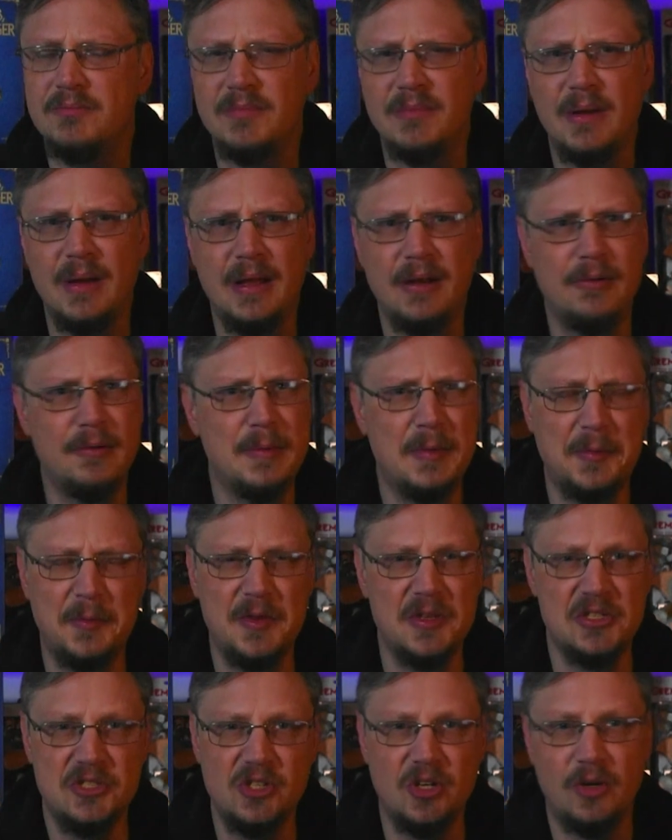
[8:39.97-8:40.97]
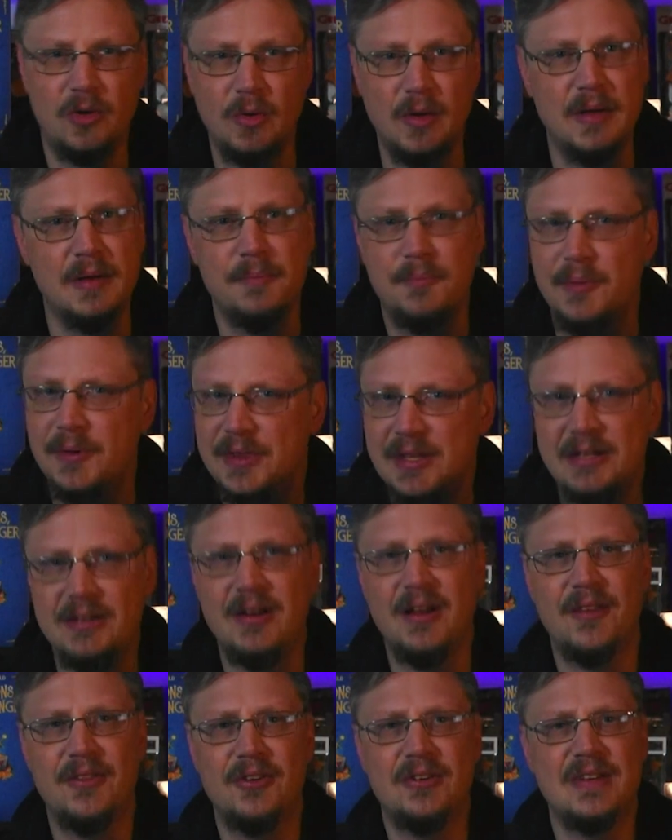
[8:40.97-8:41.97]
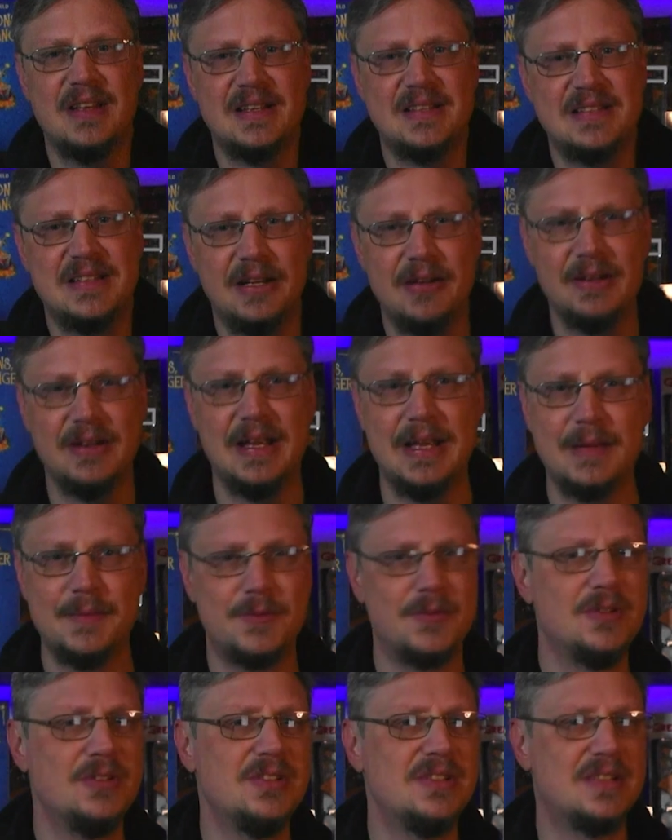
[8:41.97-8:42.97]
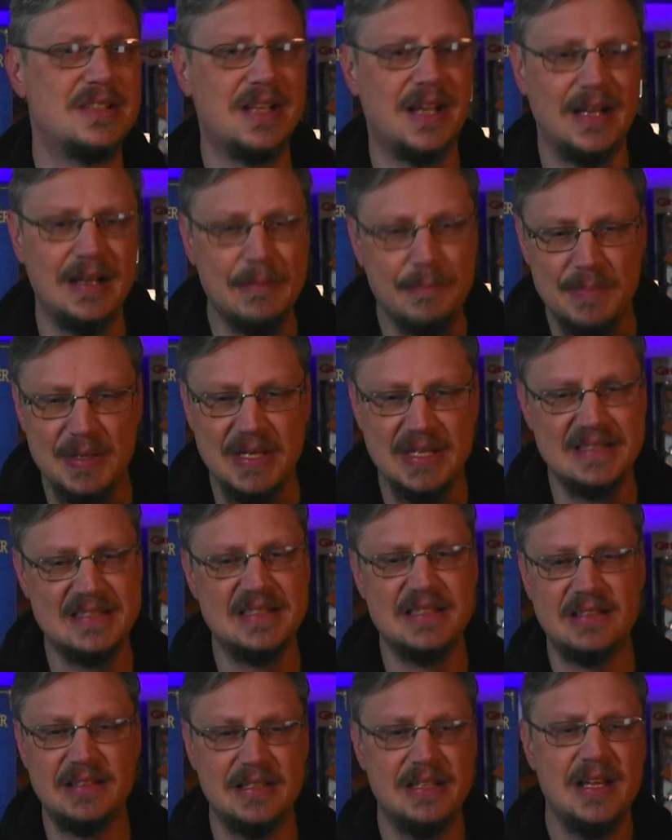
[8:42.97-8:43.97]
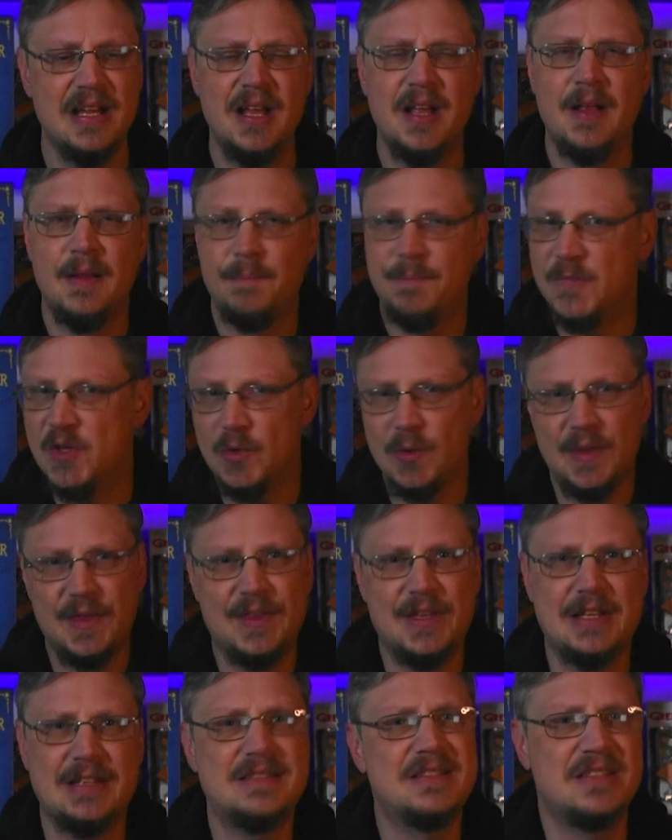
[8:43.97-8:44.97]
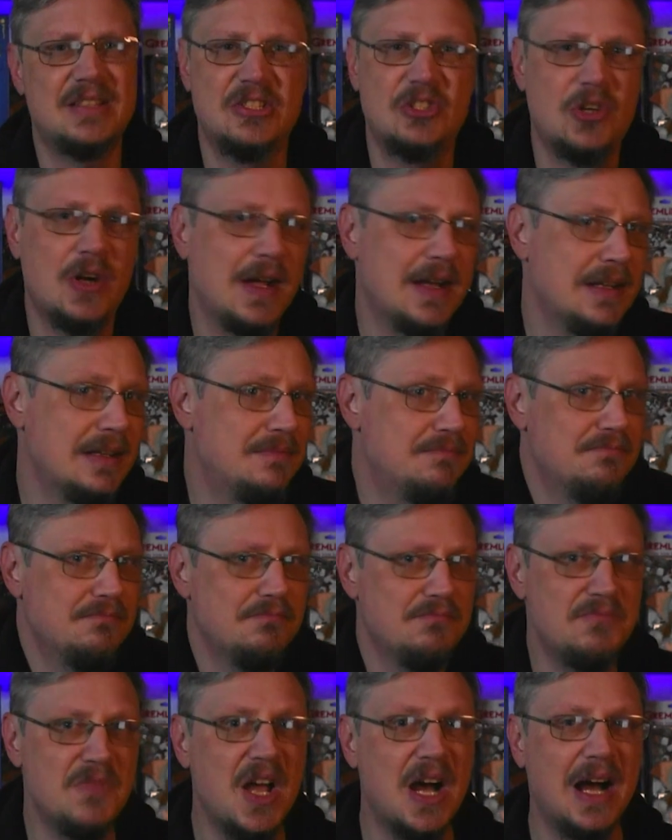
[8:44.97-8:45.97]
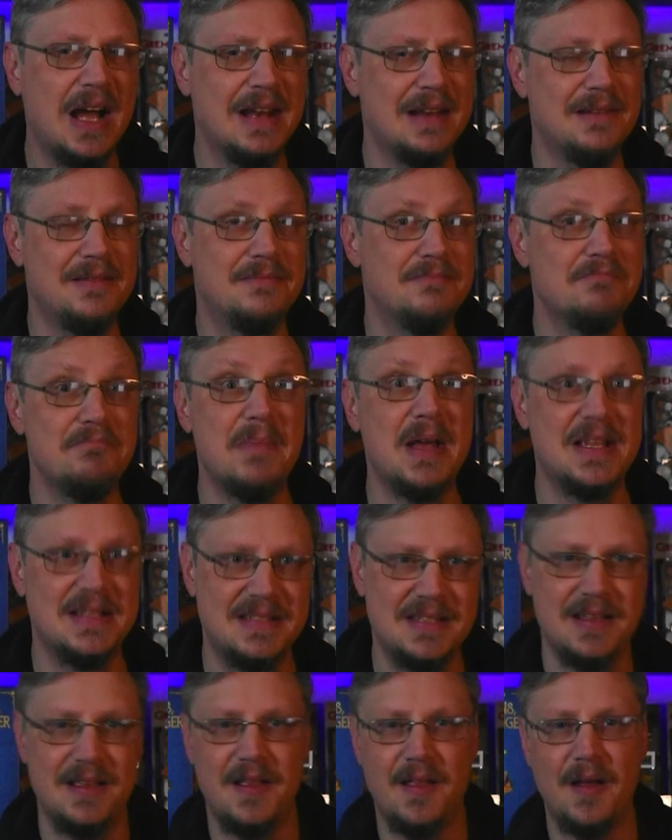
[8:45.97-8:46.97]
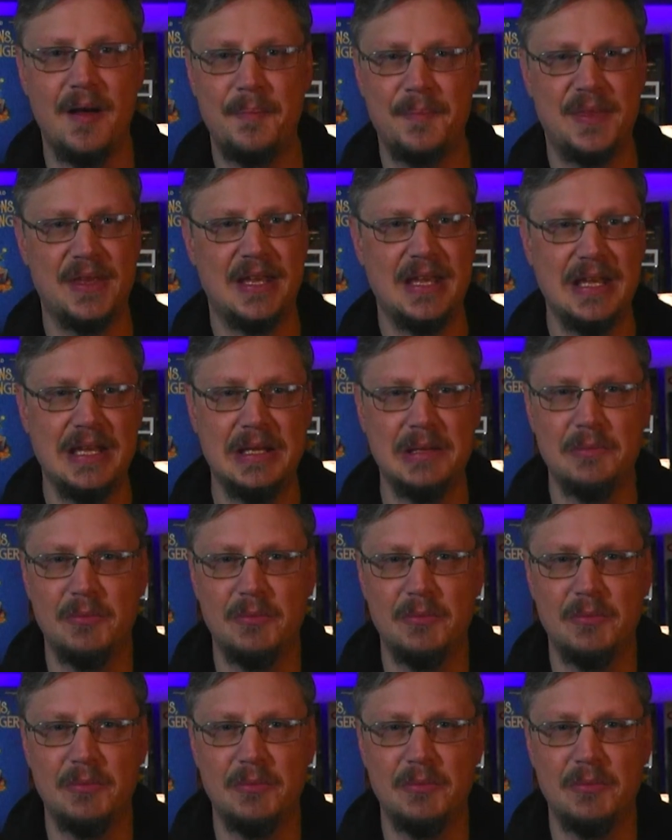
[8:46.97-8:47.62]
I don't remember the Junk one, but there are other dexterity games where you're just kind of being silly, doing things to try to not mess up the game.